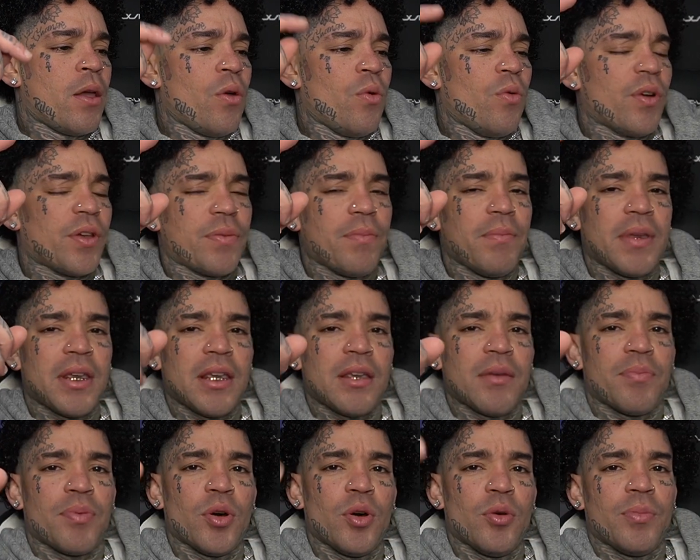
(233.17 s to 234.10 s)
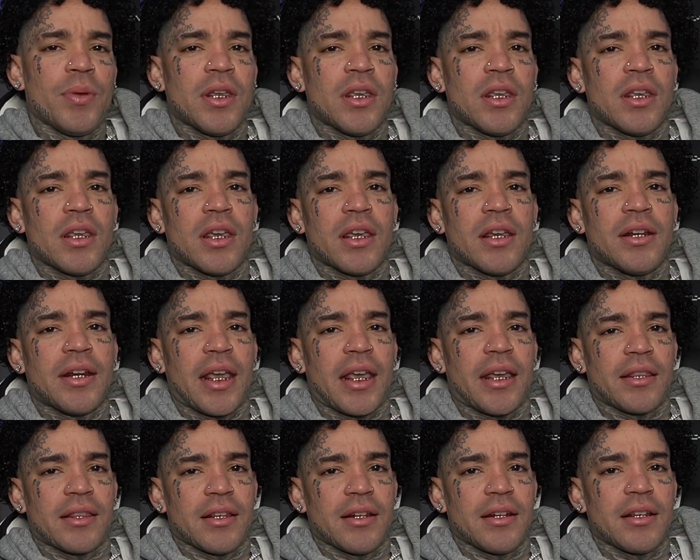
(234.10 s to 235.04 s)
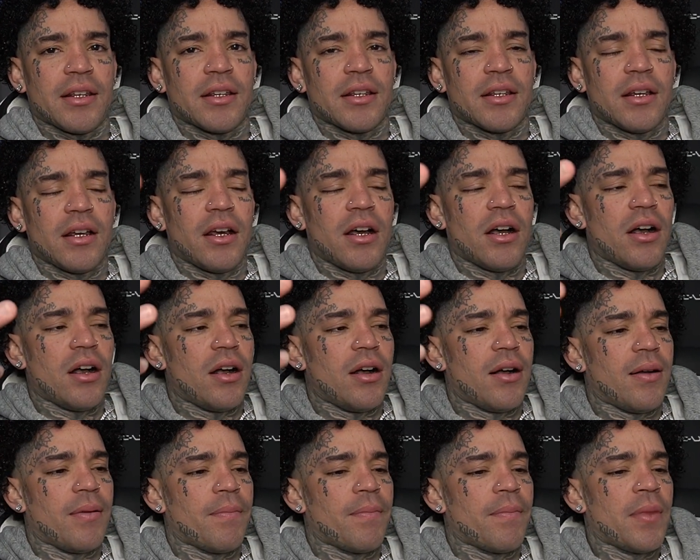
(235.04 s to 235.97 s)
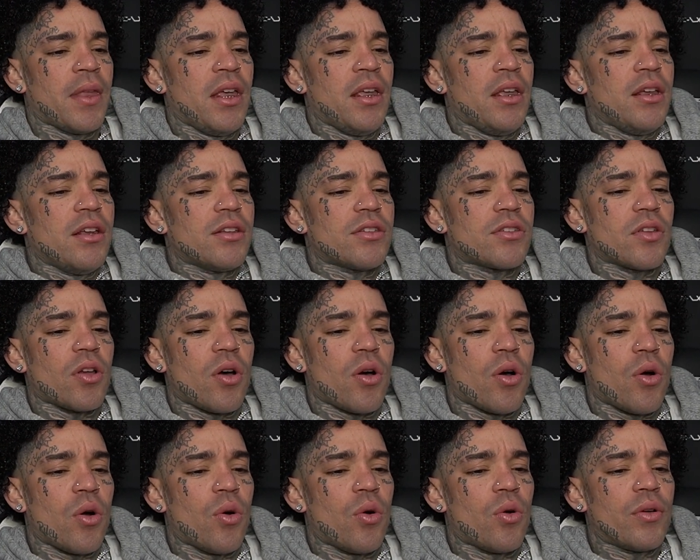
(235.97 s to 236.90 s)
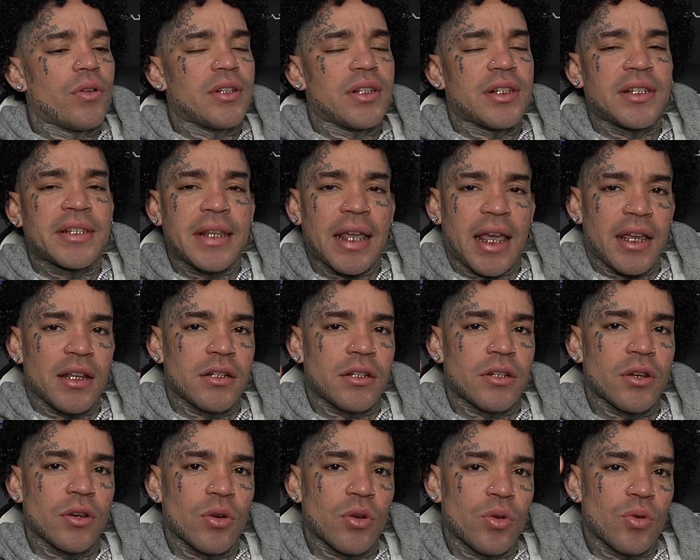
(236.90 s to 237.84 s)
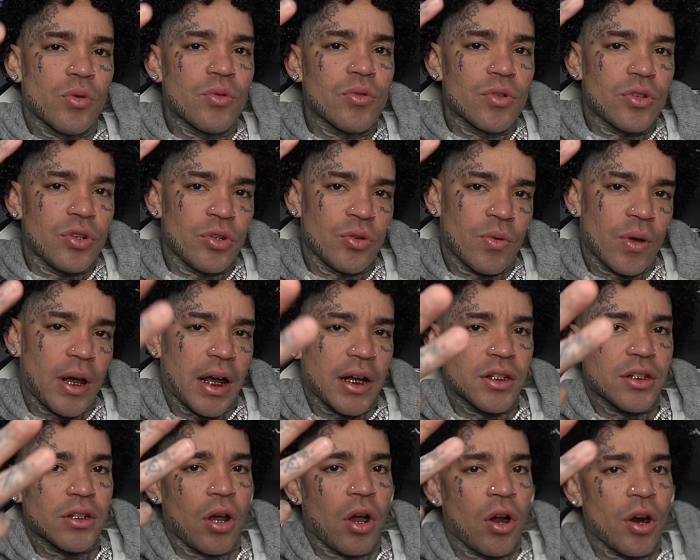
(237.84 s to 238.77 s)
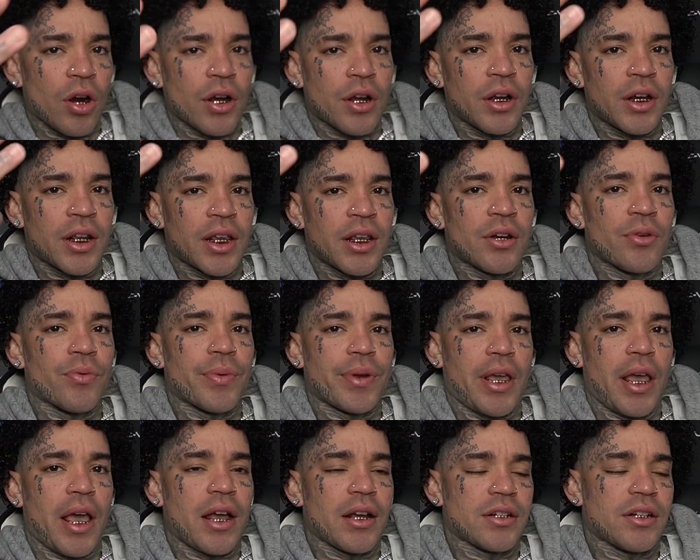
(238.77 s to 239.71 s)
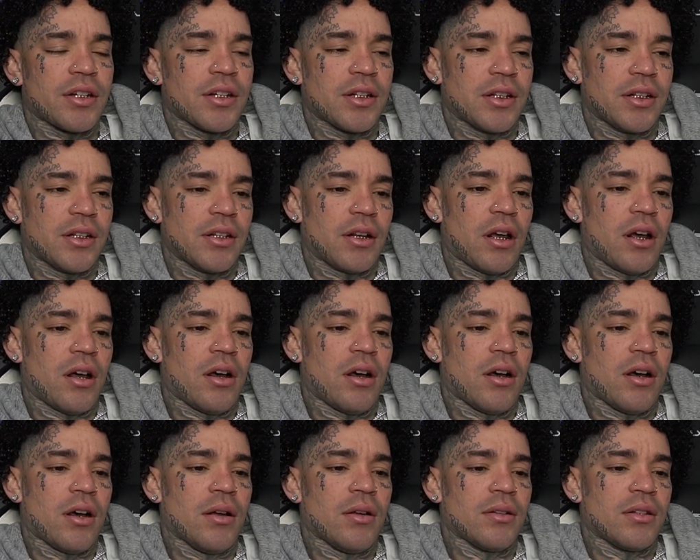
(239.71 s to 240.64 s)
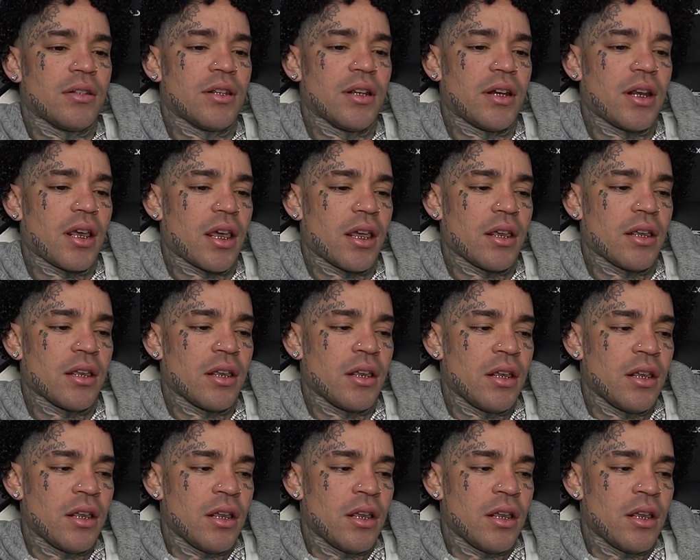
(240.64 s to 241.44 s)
with me, Poobie, and Anthony. Um, so stay tuned. You guys are gonna get a reaction uh, today,